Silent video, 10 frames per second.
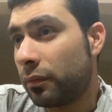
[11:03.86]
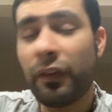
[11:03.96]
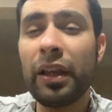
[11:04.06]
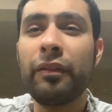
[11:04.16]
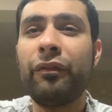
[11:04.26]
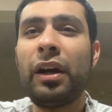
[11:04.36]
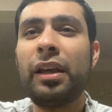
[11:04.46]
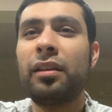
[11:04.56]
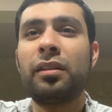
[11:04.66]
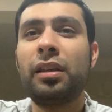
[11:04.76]

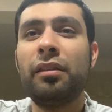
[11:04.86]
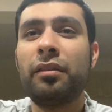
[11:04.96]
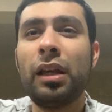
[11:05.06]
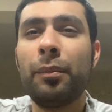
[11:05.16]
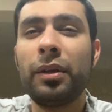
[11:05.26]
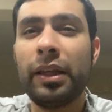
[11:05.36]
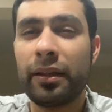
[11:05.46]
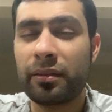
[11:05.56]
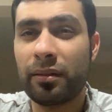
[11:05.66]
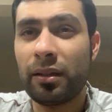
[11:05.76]
Fight Keith Thurman
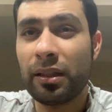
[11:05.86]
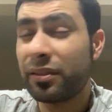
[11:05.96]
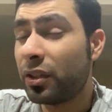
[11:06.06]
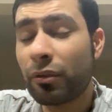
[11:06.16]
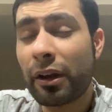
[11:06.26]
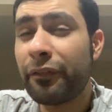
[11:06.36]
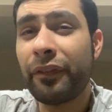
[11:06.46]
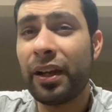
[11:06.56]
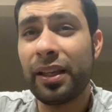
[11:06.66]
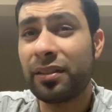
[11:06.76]
next. It's a great
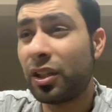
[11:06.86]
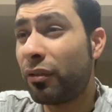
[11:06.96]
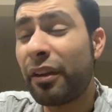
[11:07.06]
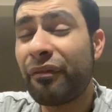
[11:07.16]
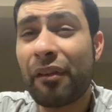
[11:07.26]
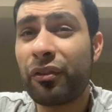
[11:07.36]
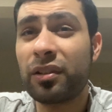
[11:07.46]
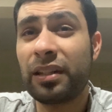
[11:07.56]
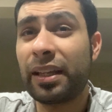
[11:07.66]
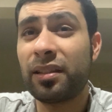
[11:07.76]
fight. It's a great fight for
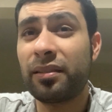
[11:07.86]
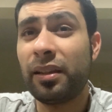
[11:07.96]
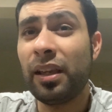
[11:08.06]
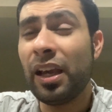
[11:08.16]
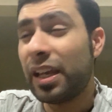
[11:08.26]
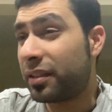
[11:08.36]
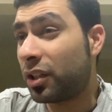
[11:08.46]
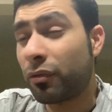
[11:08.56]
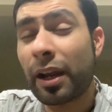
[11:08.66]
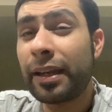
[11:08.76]
his legacy. It's a
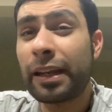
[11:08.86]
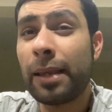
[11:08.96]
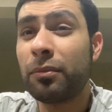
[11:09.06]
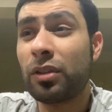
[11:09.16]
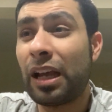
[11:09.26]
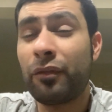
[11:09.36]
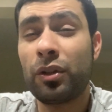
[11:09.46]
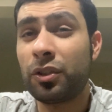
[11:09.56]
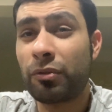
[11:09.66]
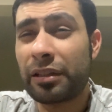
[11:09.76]
great name to have
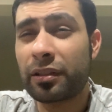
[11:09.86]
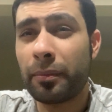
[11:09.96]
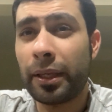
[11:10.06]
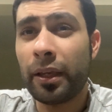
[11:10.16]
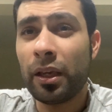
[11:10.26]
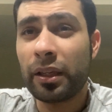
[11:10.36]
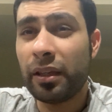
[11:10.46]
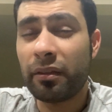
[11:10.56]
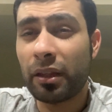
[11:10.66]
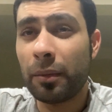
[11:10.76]
on his resume,
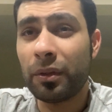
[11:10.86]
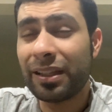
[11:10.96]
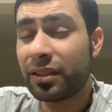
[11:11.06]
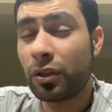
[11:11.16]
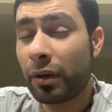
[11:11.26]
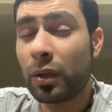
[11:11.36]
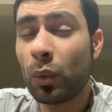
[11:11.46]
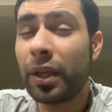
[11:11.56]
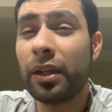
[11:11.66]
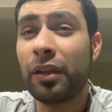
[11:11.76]
Keith Thurman. That's a great
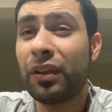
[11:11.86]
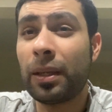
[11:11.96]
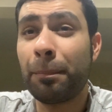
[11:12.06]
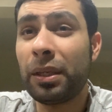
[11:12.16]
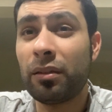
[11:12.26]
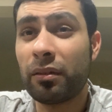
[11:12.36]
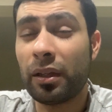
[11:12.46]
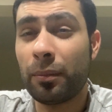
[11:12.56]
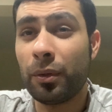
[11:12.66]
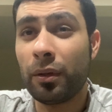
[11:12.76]
win if he can beat
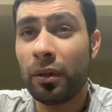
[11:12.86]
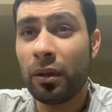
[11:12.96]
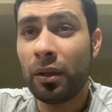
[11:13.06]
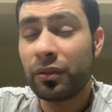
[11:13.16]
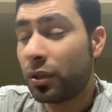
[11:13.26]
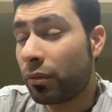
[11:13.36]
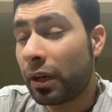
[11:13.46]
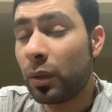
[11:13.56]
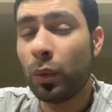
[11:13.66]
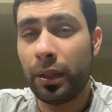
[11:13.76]
Thurman. It's a
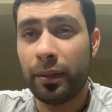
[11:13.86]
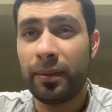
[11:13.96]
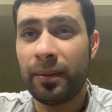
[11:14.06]
great win.